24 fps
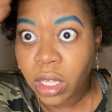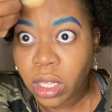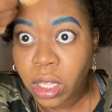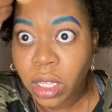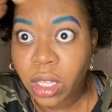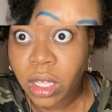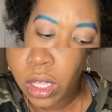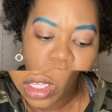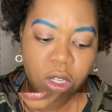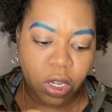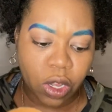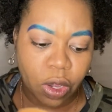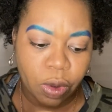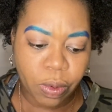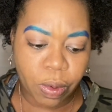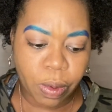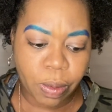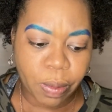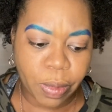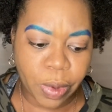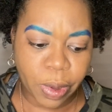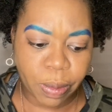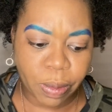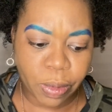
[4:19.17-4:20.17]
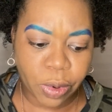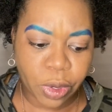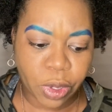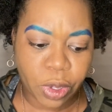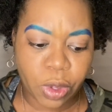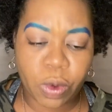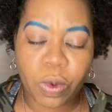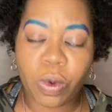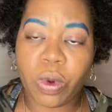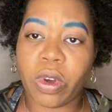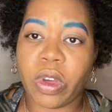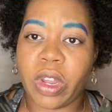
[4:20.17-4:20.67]
So remember, you
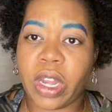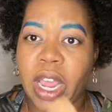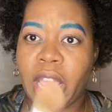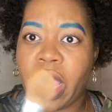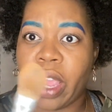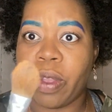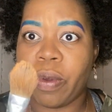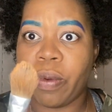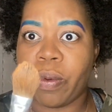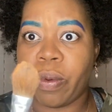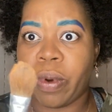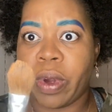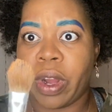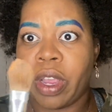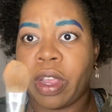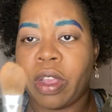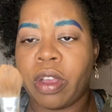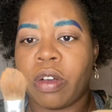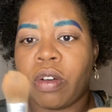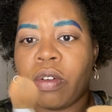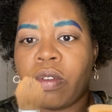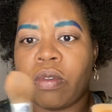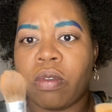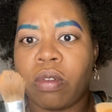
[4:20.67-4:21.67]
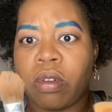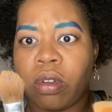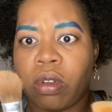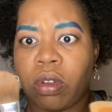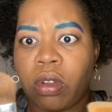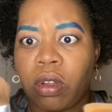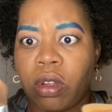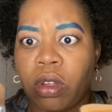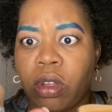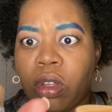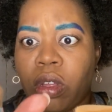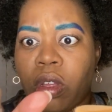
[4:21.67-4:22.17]
want a round,
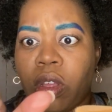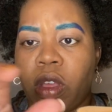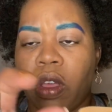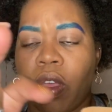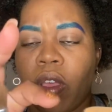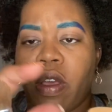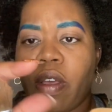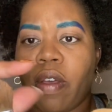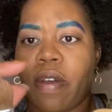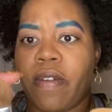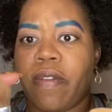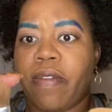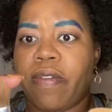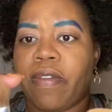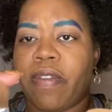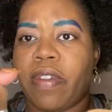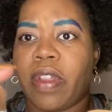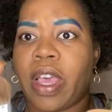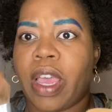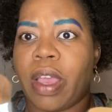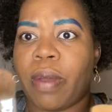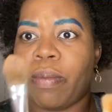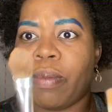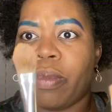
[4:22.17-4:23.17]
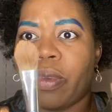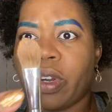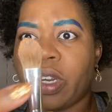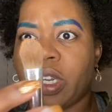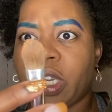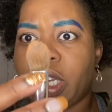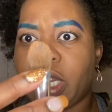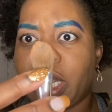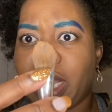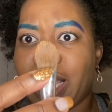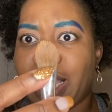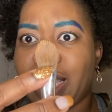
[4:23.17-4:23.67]
flat brush
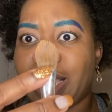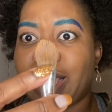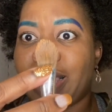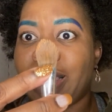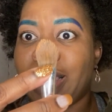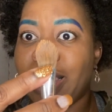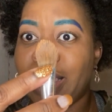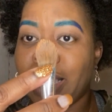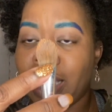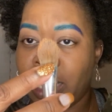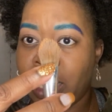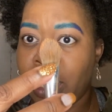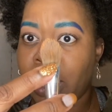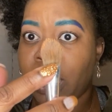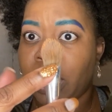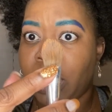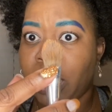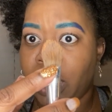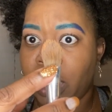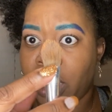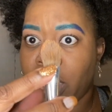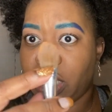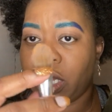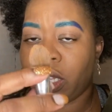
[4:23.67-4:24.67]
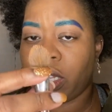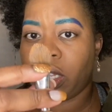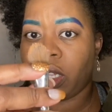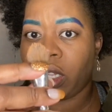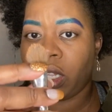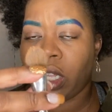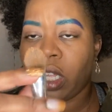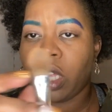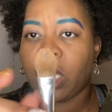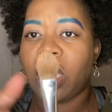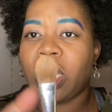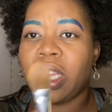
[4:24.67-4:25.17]
like this
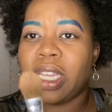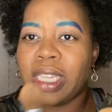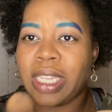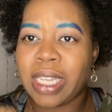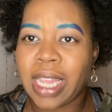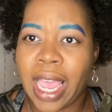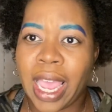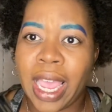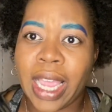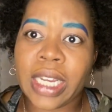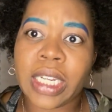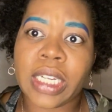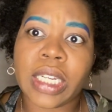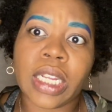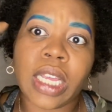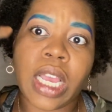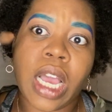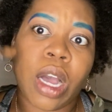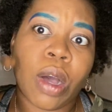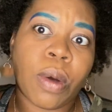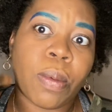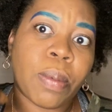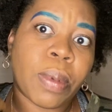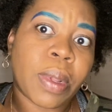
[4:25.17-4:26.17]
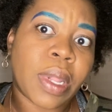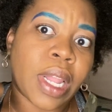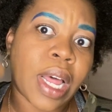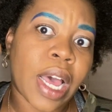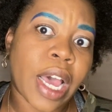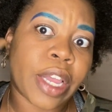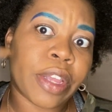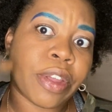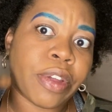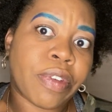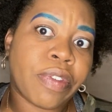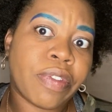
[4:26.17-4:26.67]
to actually apply
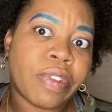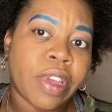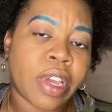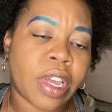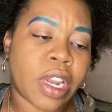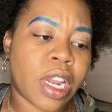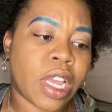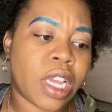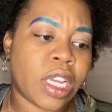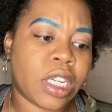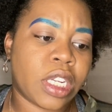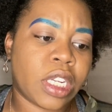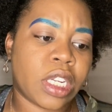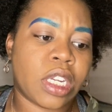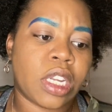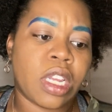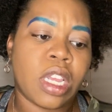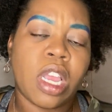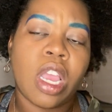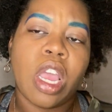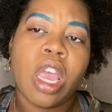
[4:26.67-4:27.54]
your foundation.